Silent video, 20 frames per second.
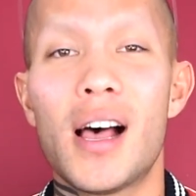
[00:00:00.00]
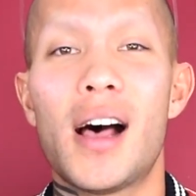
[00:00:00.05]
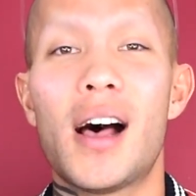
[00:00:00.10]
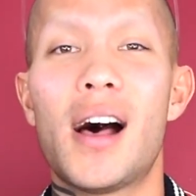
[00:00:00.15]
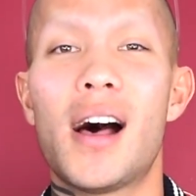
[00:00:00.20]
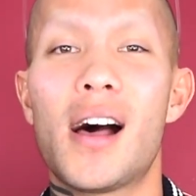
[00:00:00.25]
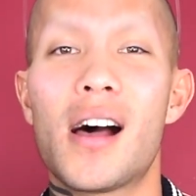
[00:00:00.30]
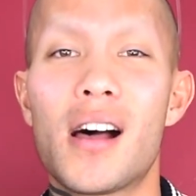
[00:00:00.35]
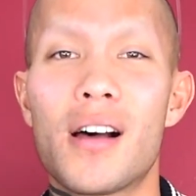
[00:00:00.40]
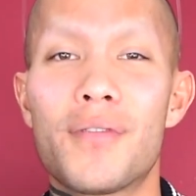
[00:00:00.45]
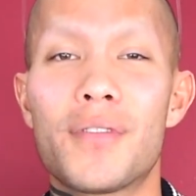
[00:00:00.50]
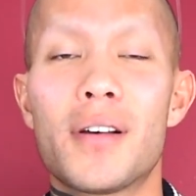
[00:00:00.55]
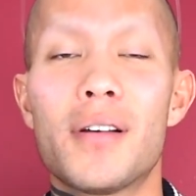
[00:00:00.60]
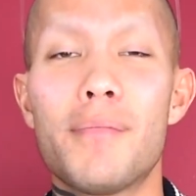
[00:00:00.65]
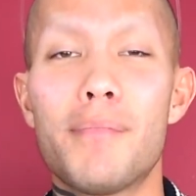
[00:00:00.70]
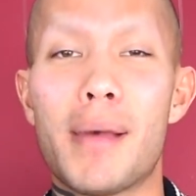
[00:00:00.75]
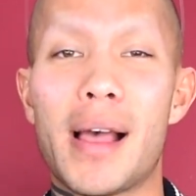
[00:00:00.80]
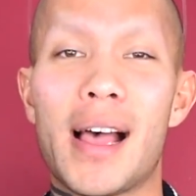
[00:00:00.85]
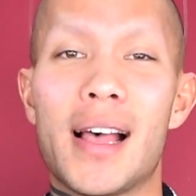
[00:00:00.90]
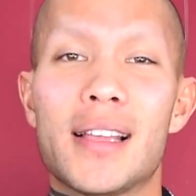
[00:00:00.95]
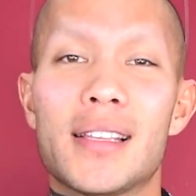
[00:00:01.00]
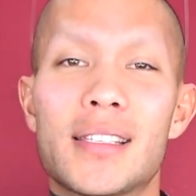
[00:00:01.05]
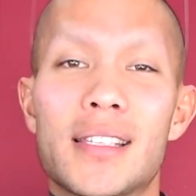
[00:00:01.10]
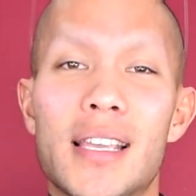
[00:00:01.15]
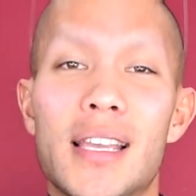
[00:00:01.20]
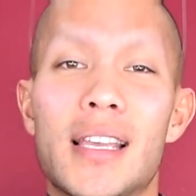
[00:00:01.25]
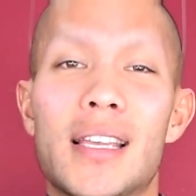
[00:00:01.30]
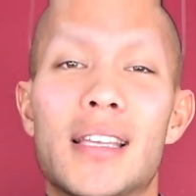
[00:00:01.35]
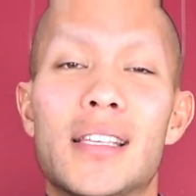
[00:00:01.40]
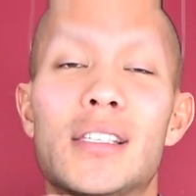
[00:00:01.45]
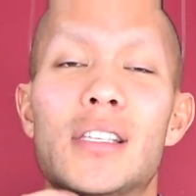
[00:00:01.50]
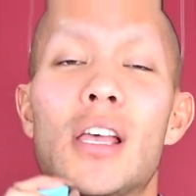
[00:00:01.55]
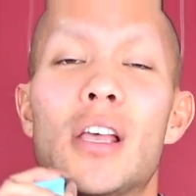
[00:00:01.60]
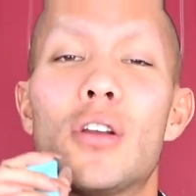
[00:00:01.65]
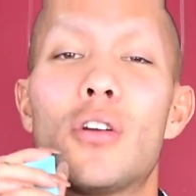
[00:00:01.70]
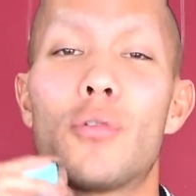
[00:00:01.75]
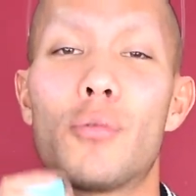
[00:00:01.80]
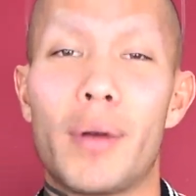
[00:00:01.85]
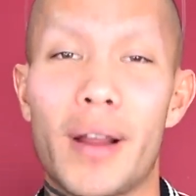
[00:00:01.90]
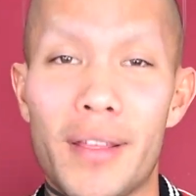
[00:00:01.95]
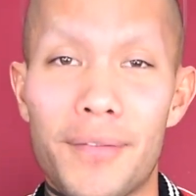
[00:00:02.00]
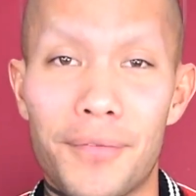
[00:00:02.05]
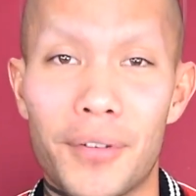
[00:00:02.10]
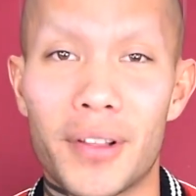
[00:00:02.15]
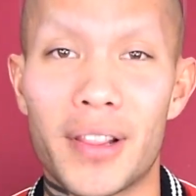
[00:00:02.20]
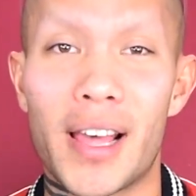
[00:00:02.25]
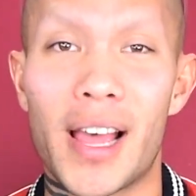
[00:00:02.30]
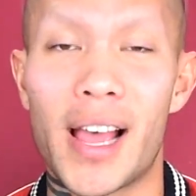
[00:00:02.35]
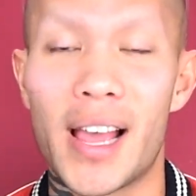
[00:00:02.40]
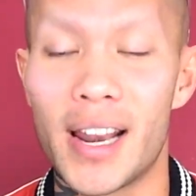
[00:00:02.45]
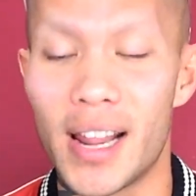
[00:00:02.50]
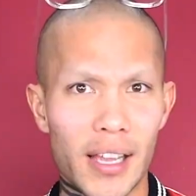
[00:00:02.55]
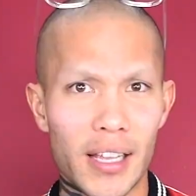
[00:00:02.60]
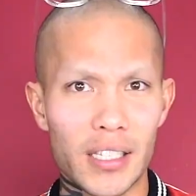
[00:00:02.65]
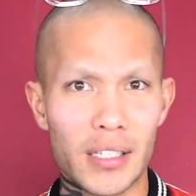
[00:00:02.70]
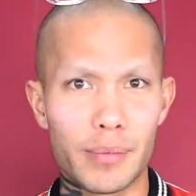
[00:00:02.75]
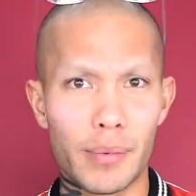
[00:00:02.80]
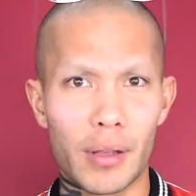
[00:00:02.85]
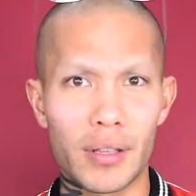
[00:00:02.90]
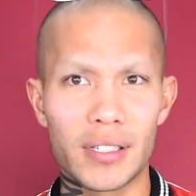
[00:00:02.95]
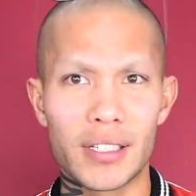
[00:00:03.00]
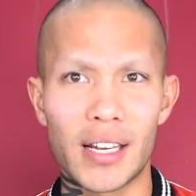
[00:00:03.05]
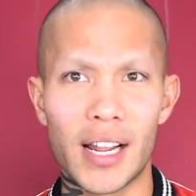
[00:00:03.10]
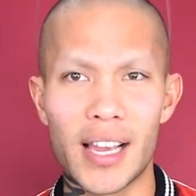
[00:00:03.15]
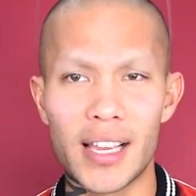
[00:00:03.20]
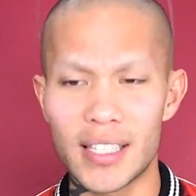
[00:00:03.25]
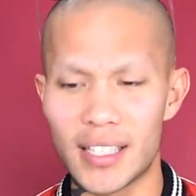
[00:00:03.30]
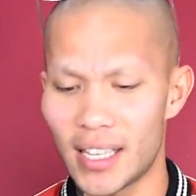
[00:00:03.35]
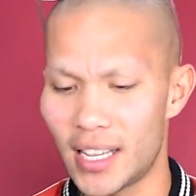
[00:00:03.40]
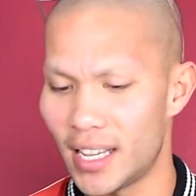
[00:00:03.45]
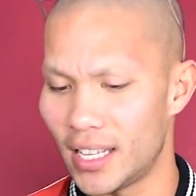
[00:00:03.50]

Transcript: a mask is great for that. It smells nice.